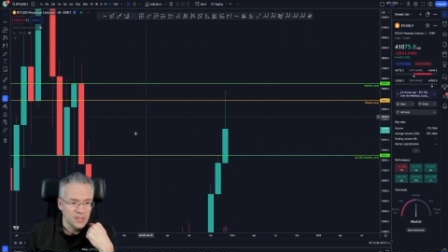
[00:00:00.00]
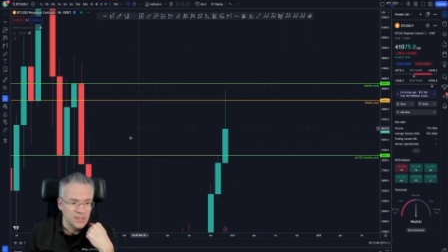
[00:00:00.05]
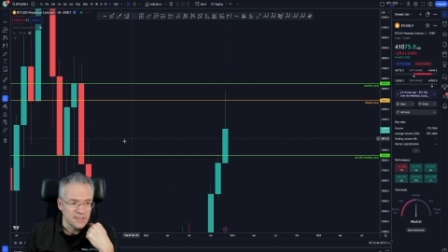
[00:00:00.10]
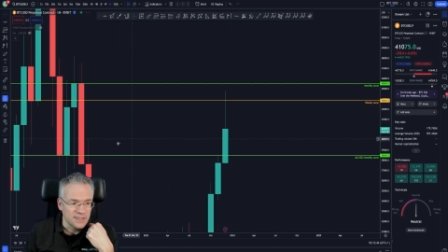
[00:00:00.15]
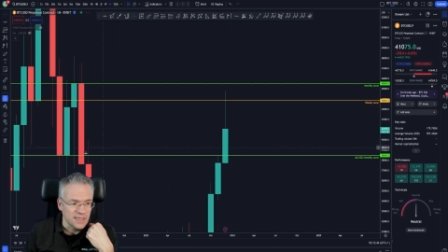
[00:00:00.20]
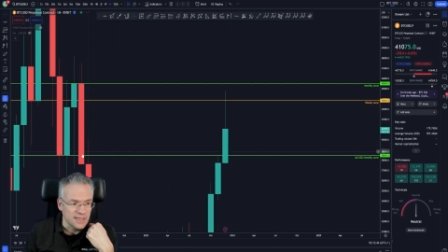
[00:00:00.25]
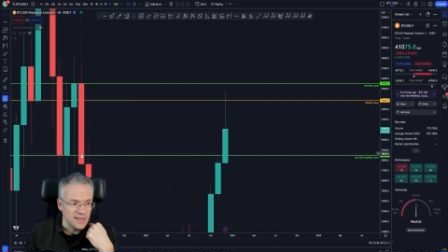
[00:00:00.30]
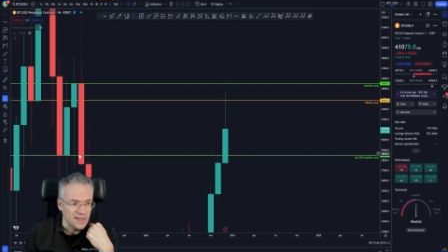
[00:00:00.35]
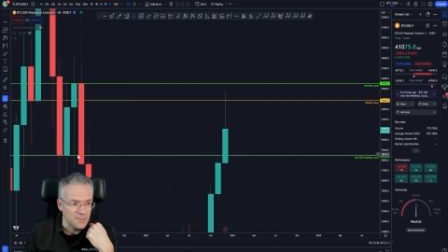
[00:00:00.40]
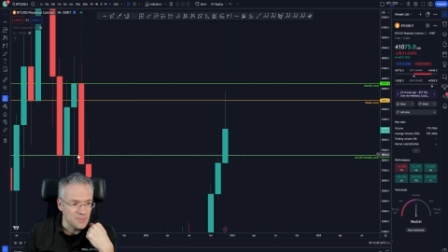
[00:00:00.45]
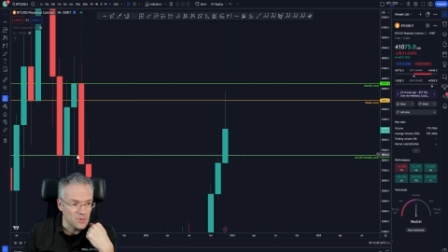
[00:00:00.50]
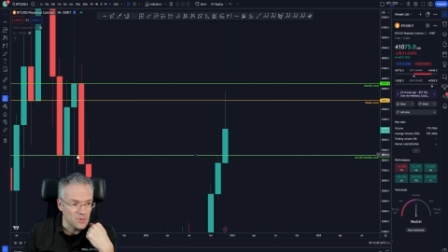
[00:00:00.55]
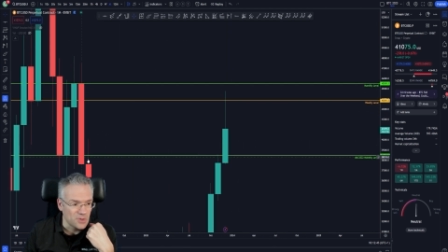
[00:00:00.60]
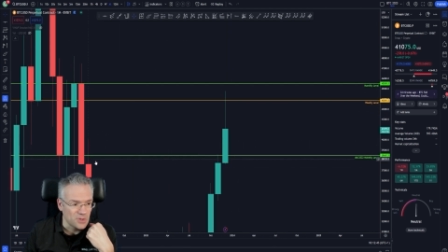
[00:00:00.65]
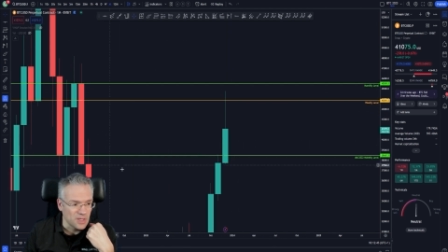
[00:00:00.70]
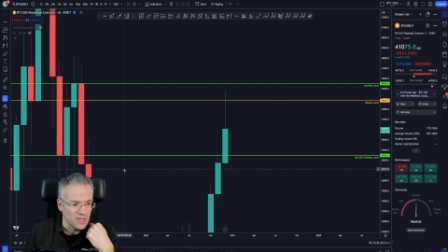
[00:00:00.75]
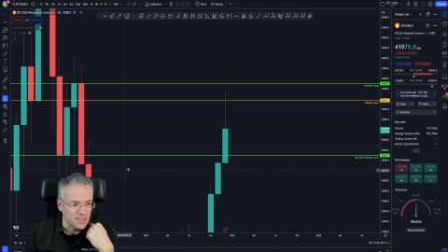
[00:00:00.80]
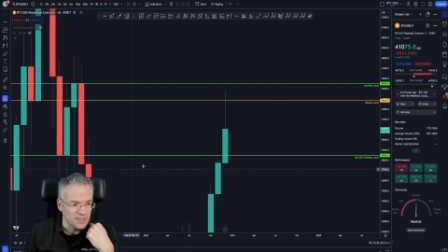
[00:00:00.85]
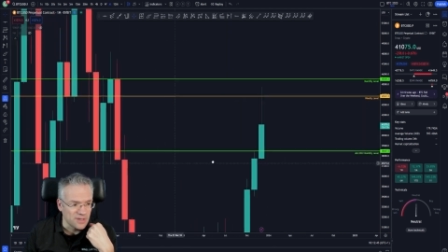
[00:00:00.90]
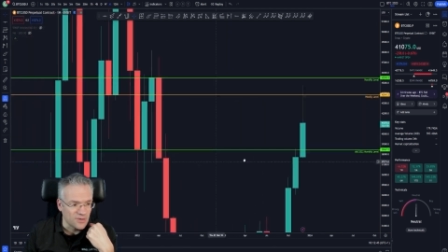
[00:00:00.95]
that I'm
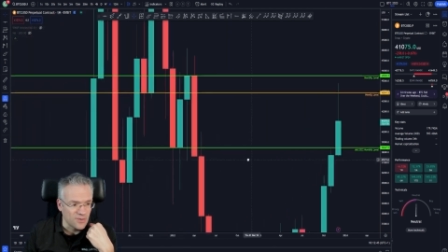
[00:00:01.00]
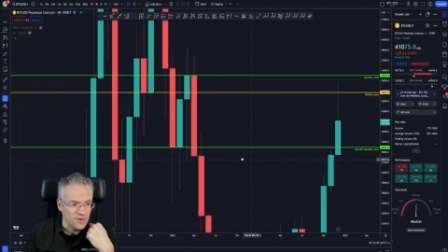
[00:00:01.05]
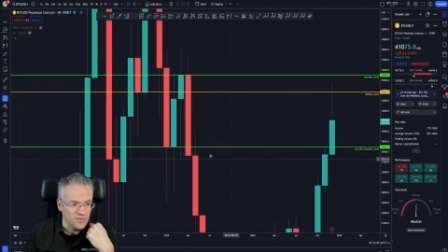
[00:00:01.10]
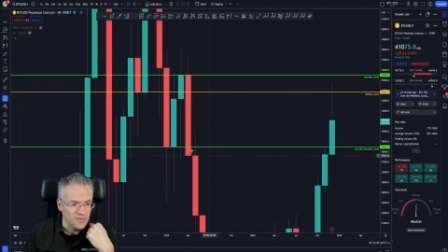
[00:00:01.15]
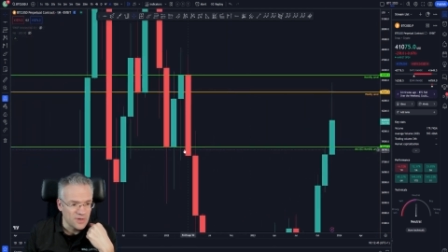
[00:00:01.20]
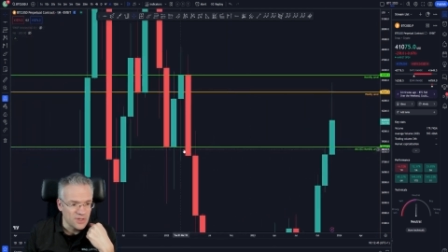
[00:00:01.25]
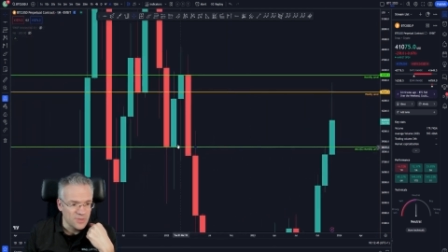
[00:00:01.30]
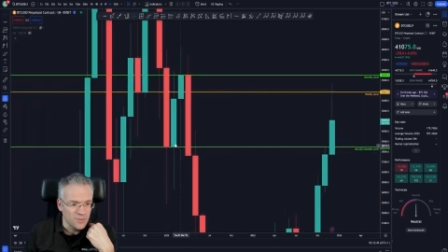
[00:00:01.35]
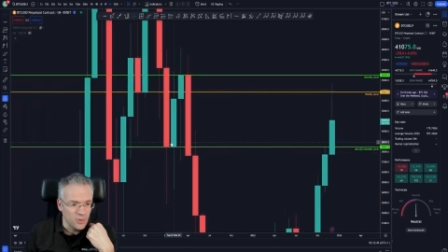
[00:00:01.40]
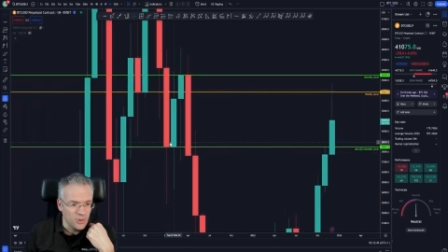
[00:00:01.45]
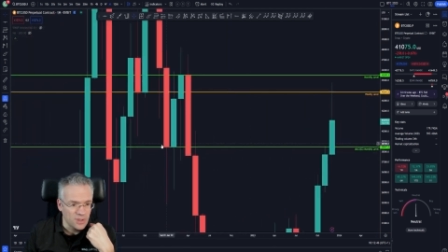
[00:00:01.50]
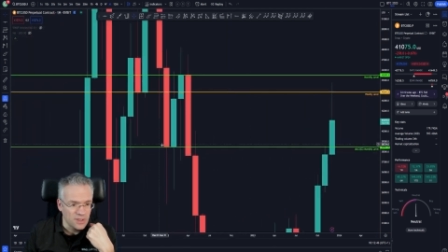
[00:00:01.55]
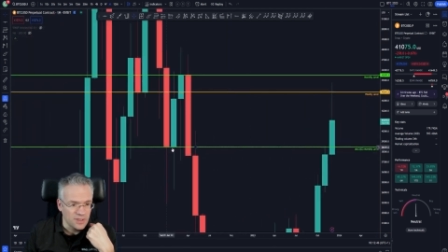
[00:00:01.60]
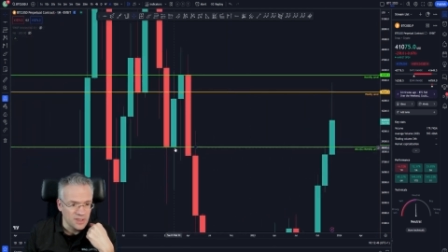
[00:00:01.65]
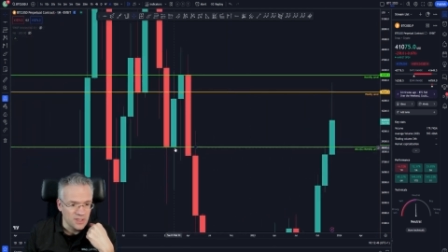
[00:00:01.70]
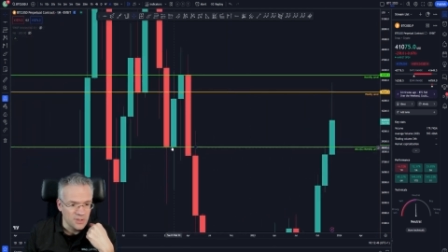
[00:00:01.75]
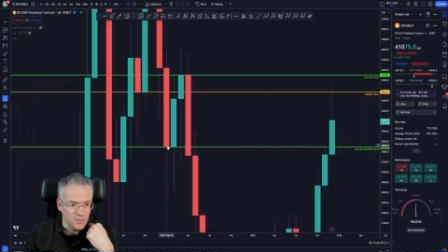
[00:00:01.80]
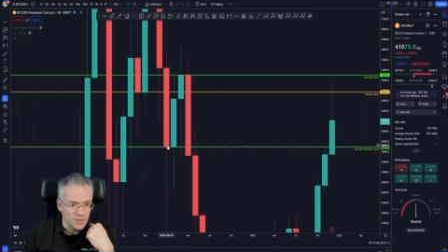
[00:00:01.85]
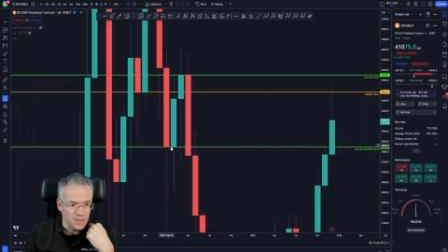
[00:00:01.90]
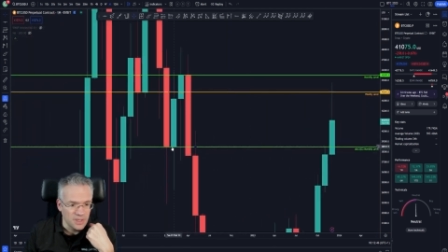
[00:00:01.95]
using as a reference point,
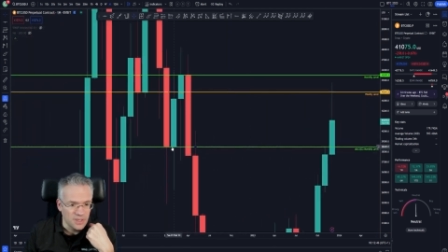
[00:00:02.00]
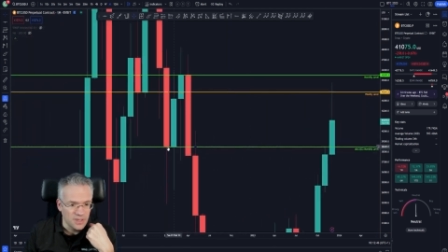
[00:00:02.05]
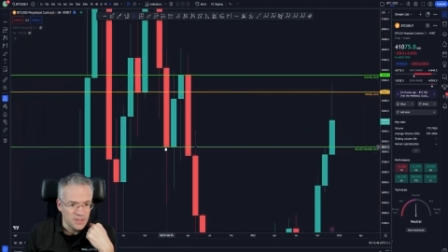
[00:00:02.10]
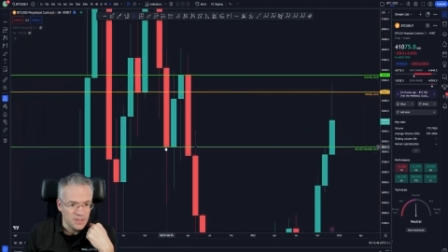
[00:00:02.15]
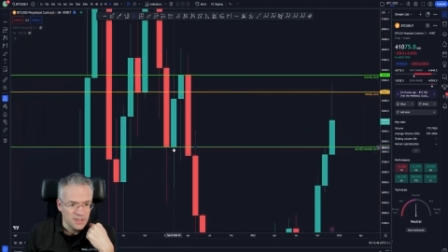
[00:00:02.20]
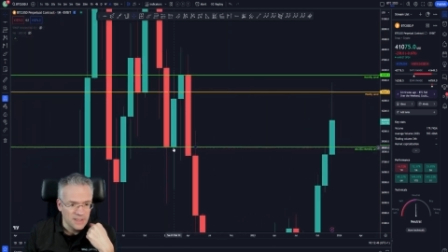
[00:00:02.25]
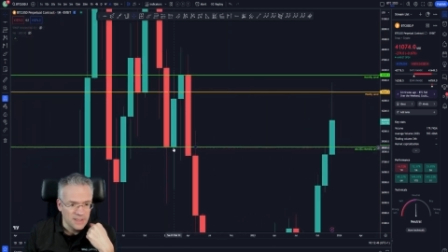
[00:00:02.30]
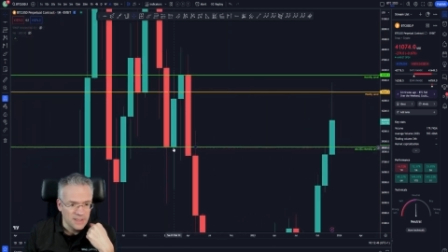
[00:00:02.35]
this one here.